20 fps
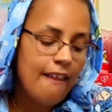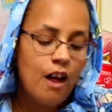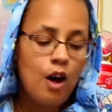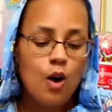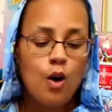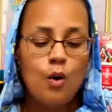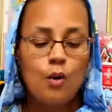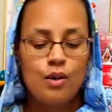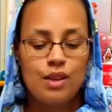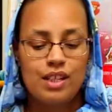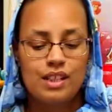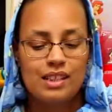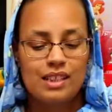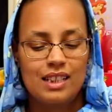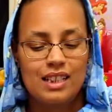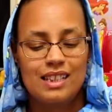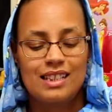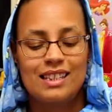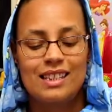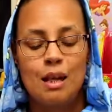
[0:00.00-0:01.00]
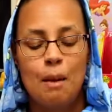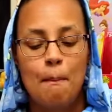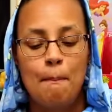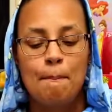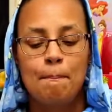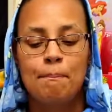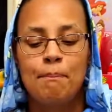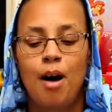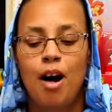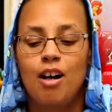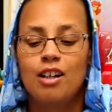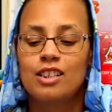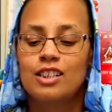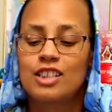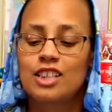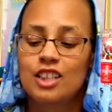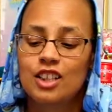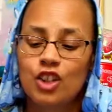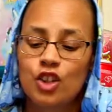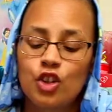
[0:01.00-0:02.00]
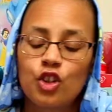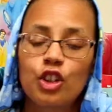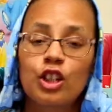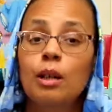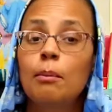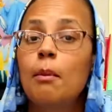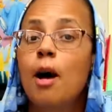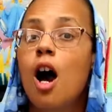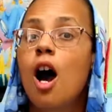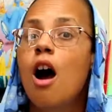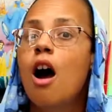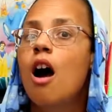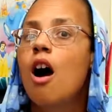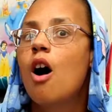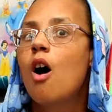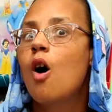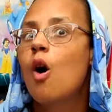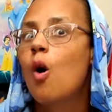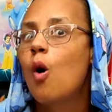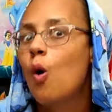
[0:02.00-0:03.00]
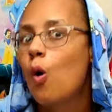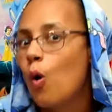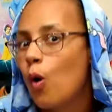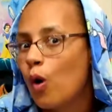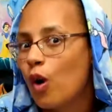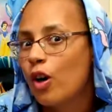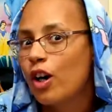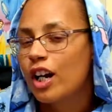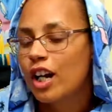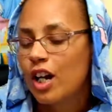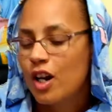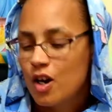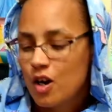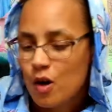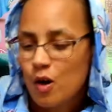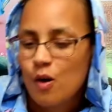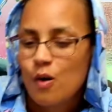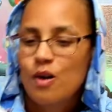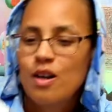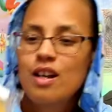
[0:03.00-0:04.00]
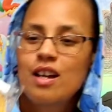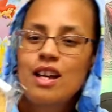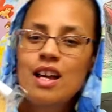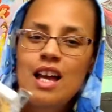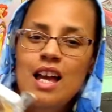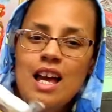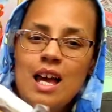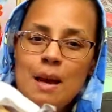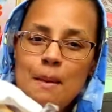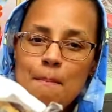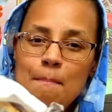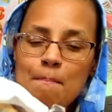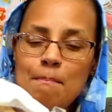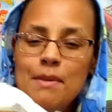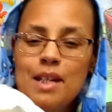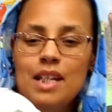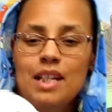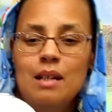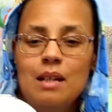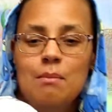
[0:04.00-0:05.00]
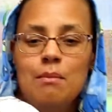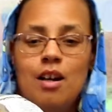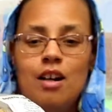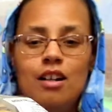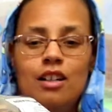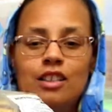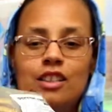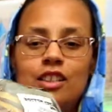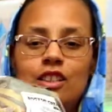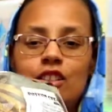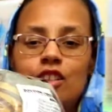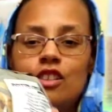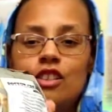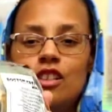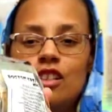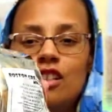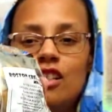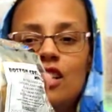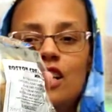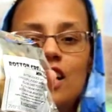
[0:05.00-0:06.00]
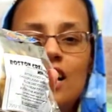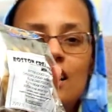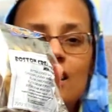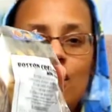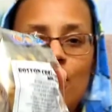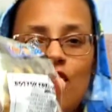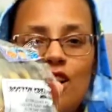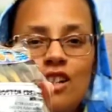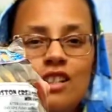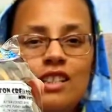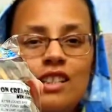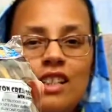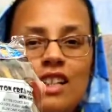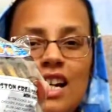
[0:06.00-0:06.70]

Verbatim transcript: oh, this is the Boston Cream Oreo mini monster. It's hard to